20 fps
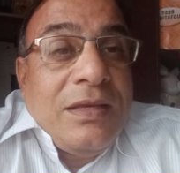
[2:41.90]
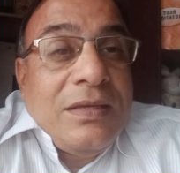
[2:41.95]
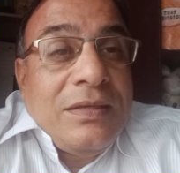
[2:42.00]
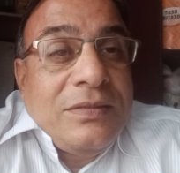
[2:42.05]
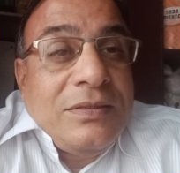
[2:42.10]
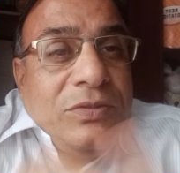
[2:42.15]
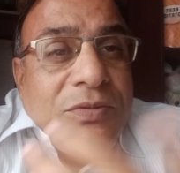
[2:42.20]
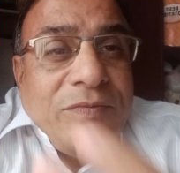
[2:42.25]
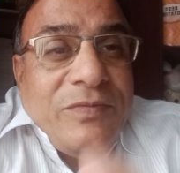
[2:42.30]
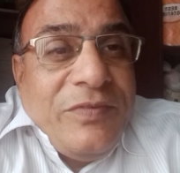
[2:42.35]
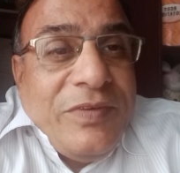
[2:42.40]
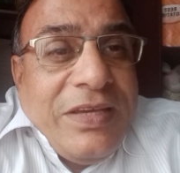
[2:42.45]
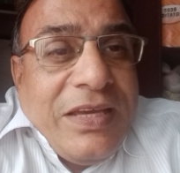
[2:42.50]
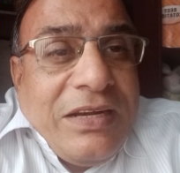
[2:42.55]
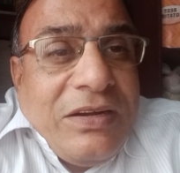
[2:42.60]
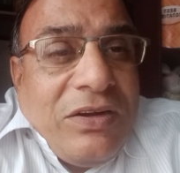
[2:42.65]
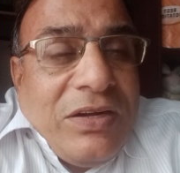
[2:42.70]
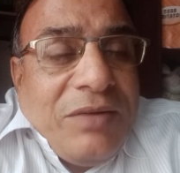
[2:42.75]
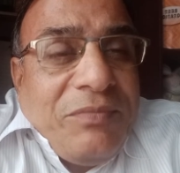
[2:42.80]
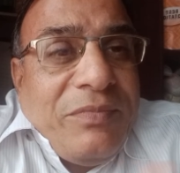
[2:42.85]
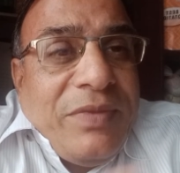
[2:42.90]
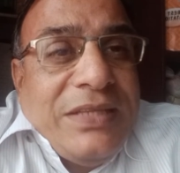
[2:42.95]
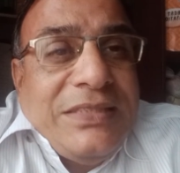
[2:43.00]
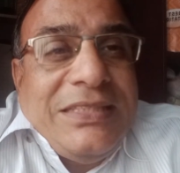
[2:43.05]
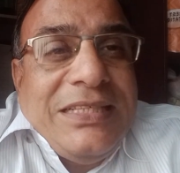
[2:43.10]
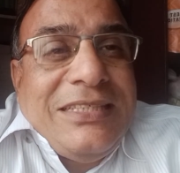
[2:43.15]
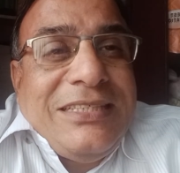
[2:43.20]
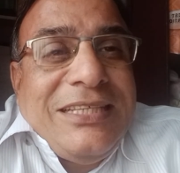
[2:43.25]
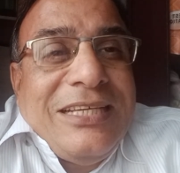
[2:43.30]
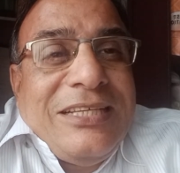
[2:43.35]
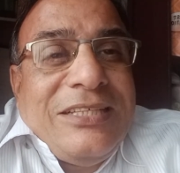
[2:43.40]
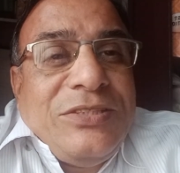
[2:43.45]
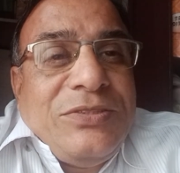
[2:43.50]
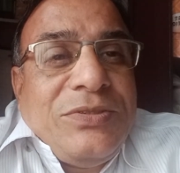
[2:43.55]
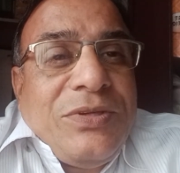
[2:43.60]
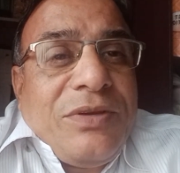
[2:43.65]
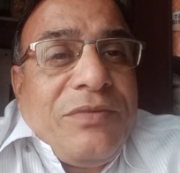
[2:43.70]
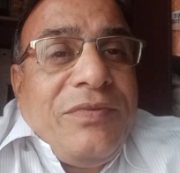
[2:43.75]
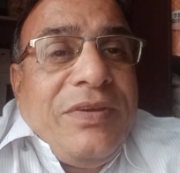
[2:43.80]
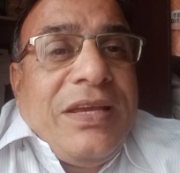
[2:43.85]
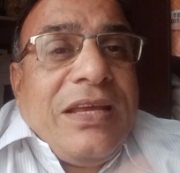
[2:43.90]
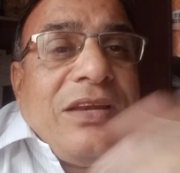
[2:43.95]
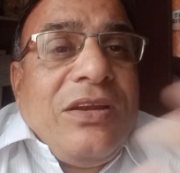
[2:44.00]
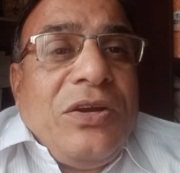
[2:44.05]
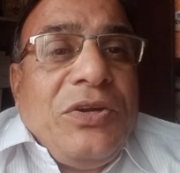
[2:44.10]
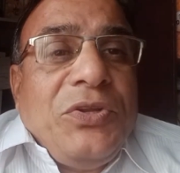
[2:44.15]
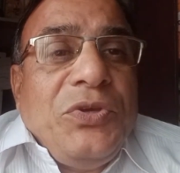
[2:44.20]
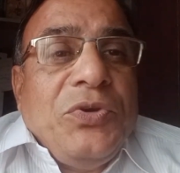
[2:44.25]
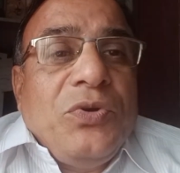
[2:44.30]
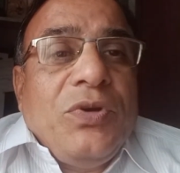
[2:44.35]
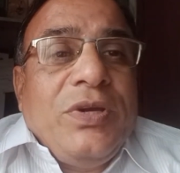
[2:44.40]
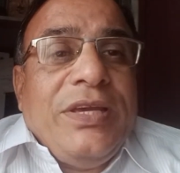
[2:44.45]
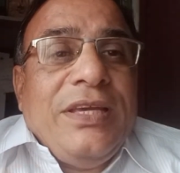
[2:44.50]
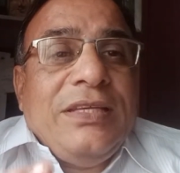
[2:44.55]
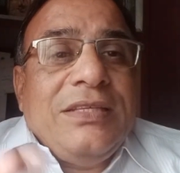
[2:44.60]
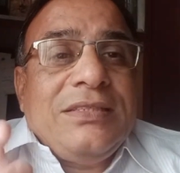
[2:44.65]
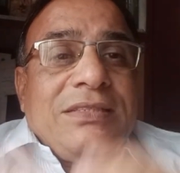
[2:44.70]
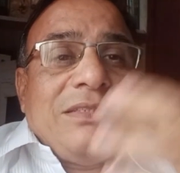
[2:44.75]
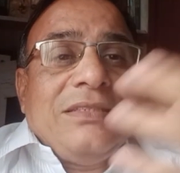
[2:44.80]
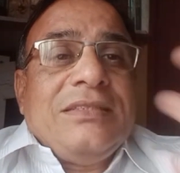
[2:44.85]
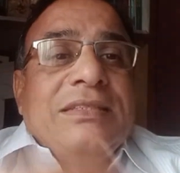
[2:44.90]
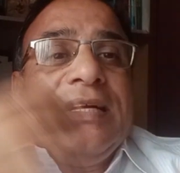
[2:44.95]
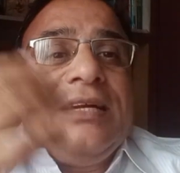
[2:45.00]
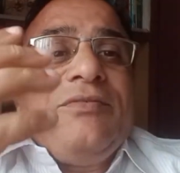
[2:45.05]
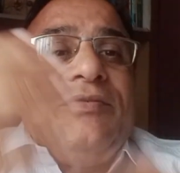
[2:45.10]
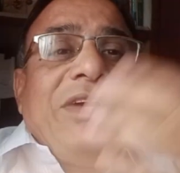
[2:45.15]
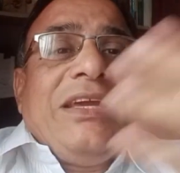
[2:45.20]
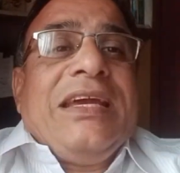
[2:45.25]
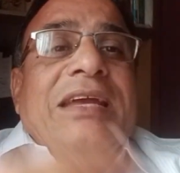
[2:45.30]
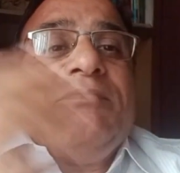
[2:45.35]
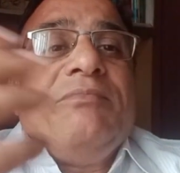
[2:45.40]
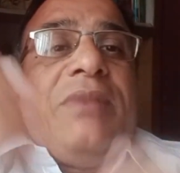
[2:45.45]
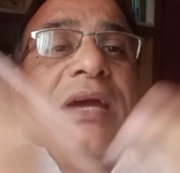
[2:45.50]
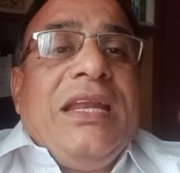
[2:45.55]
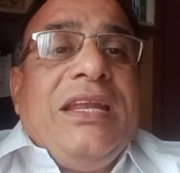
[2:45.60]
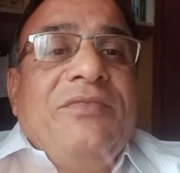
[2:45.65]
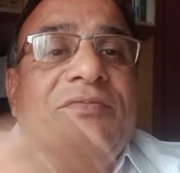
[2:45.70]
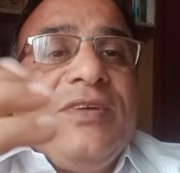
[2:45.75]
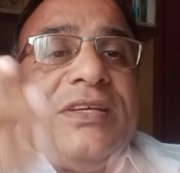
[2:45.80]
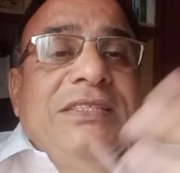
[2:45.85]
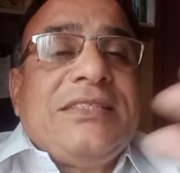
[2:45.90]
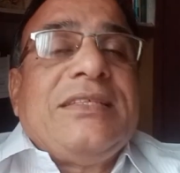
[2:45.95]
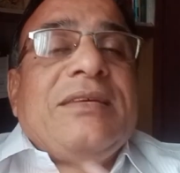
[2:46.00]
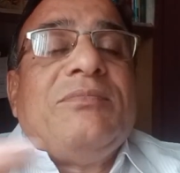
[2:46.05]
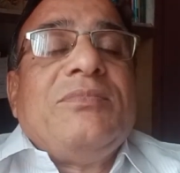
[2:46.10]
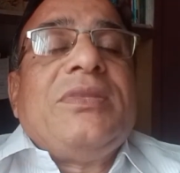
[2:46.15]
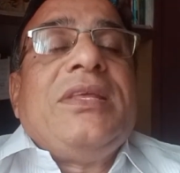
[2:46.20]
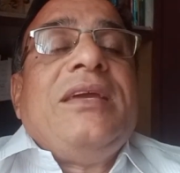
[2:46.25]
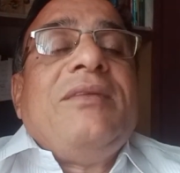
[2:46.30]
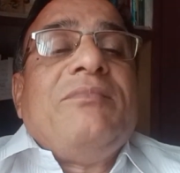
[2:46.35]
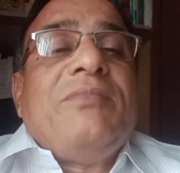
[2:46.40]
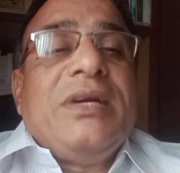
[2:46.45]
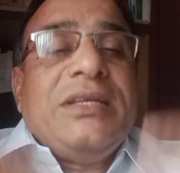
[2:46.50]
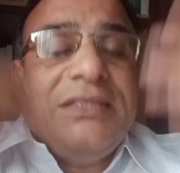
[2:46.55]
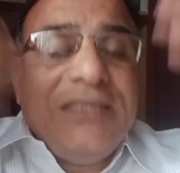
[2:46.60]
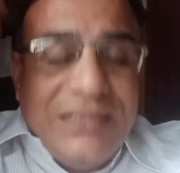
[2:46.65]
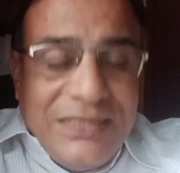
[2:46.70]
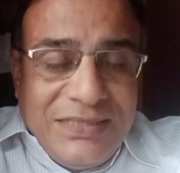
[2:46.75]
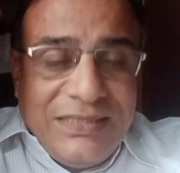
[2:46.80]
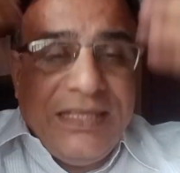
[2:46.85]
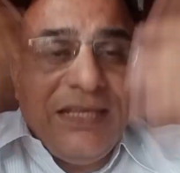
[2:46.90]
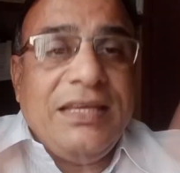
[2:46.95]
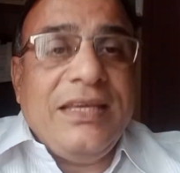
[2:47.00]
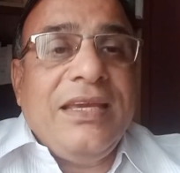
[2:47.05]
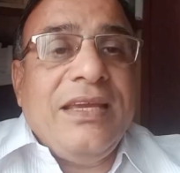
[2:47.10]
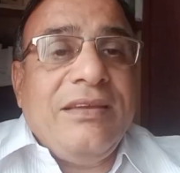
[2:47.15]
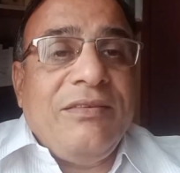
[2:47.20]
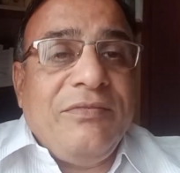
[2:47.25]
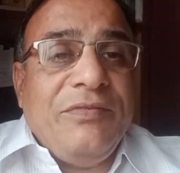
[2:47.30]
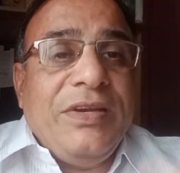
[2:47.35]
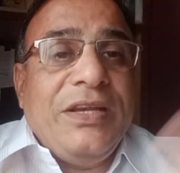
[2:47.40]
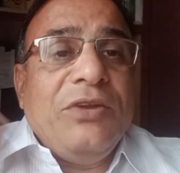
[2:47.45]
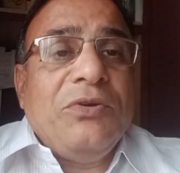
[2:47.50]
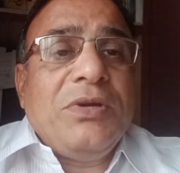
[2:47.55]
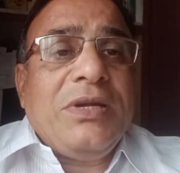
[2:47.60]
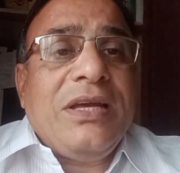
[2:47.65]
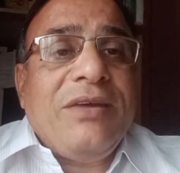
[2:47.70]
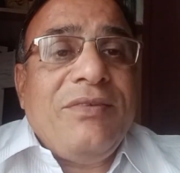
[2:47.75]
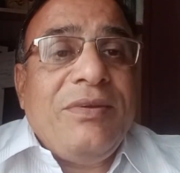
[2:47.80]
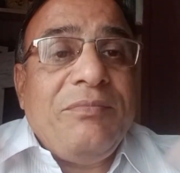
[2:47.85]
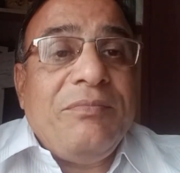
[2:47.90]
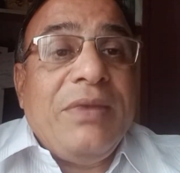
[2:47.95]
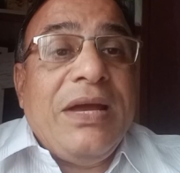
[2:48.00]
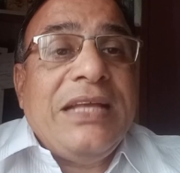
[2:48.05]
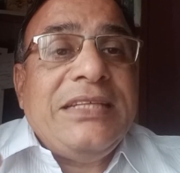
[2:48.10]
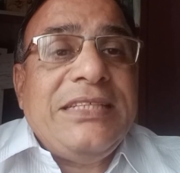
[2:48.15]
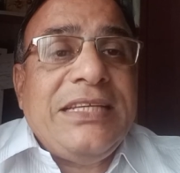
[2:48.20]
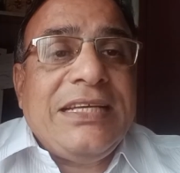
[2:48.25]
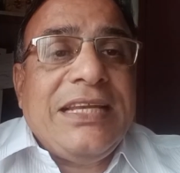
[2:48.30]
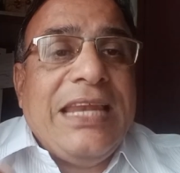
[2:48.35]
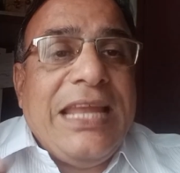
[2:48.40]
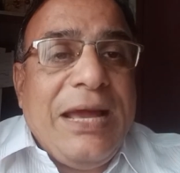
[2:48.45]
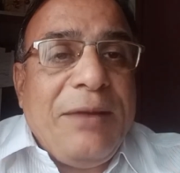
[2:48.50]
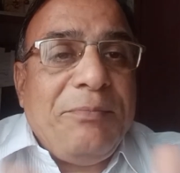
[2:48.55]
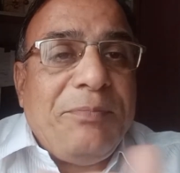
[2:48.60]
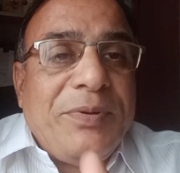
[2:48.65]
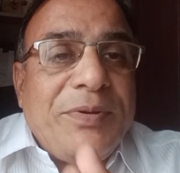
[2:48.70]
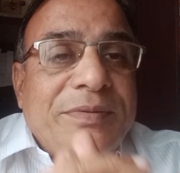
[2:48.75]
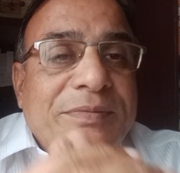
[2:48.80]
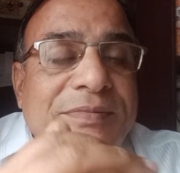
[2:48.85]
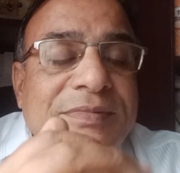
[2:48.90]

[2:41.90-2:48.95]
We are not magicians or we are not yogis that we can manifest something by just thinking. We don't have a magic lamp.